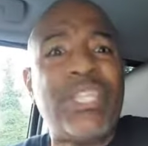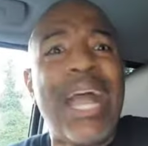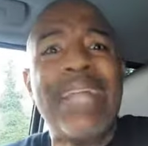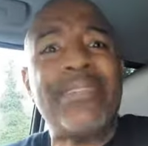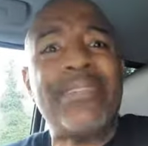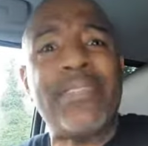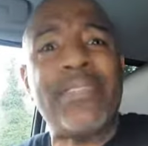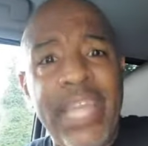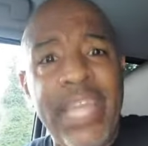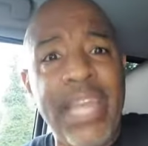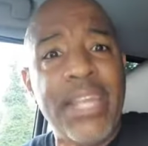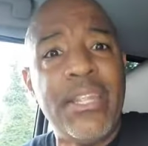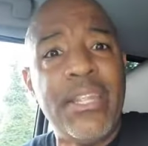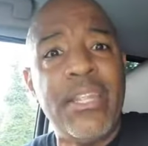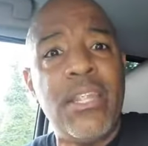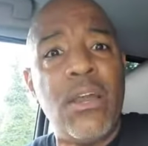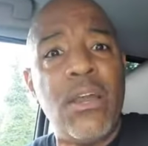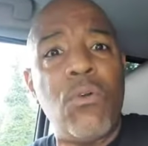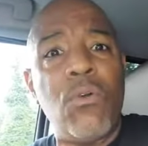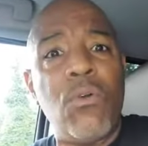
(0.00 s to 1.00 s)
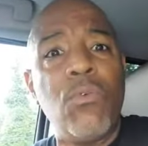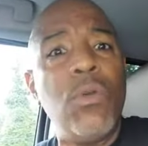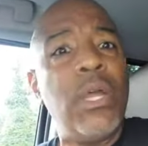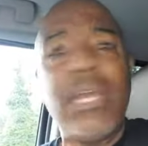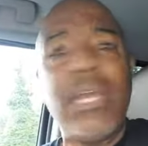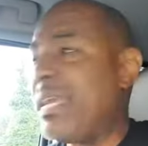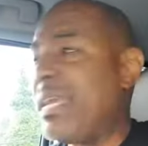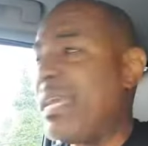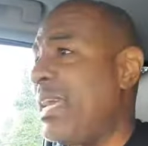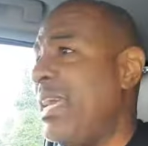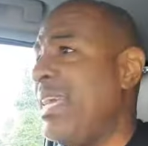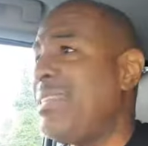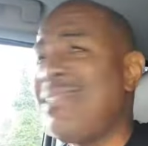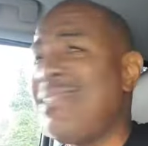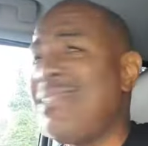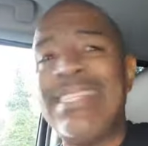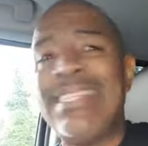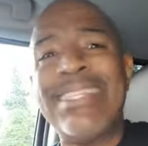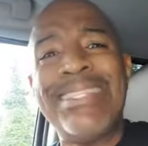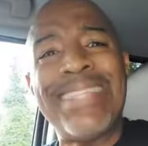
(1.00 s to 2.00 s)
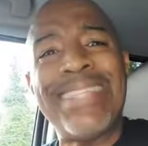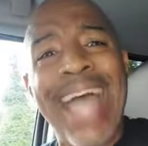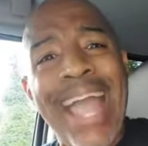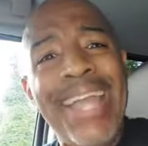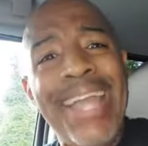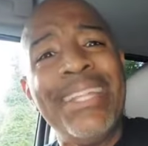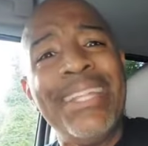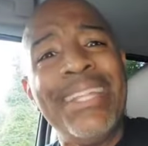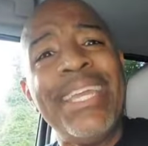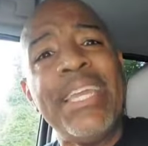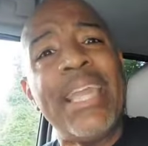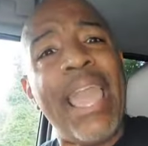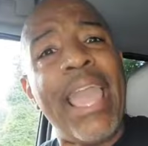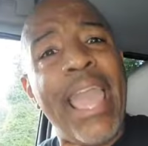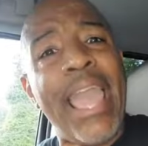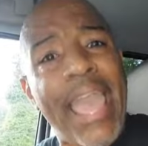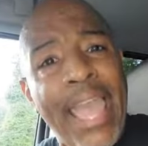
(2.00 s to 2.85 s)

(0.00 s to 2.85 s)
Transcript: I didn't know, is 98%,